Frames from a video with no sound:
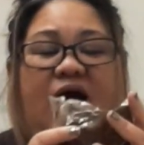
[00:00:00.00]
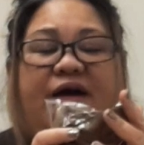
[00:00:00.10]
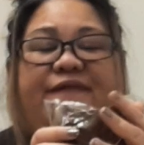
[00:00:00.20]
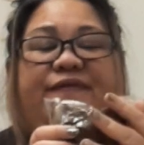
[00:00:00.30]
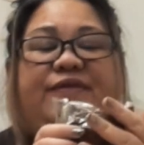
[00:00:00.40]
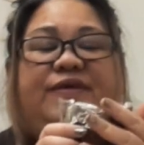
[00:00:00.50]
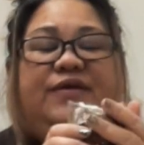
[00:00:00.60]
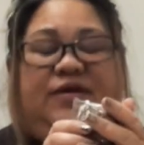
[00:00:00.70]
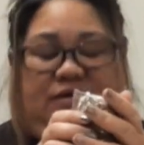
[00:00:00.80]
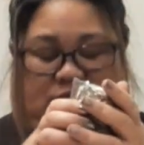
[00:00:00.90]
And
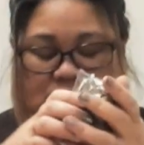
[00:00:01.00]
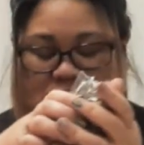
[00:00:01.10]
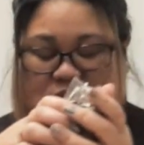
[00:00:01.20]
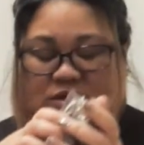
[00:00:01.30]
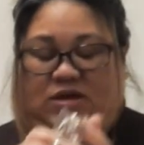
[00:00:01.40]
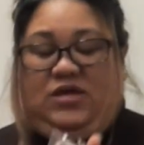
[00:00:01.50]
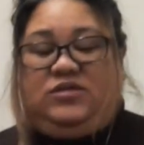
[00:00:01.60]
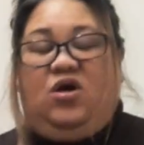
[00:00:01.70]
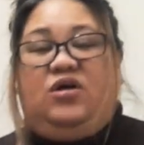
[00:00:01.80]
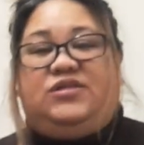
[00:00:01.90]
it's
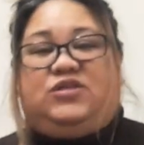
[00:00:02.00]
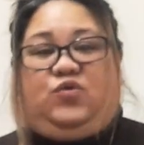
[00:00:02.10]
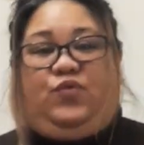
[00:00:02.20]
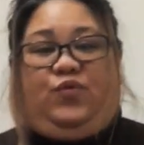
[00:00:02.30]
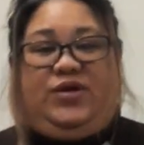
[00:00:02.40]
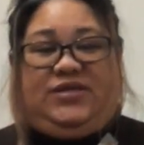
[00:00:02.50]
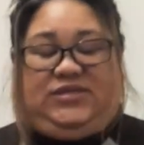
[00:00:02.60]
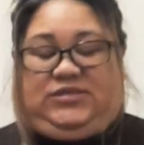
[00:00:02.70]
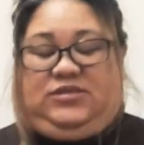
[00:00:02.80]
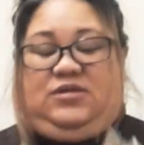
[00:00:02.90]
all
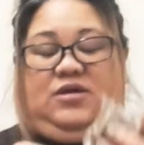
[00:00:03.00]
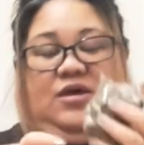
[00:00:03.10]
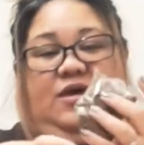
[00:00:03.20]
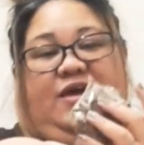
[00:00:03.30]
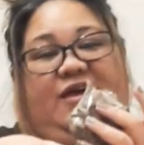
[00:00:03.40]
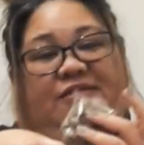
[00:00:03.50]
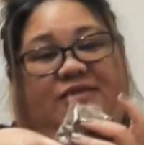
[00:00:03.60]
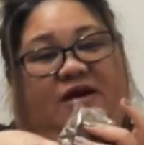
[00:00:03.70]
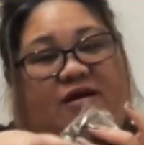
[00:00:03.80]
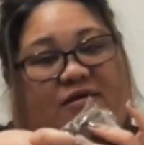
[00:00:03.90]
squeezed in
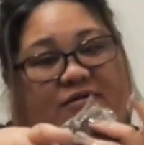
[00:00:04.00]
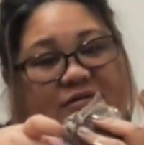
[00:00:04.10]
there.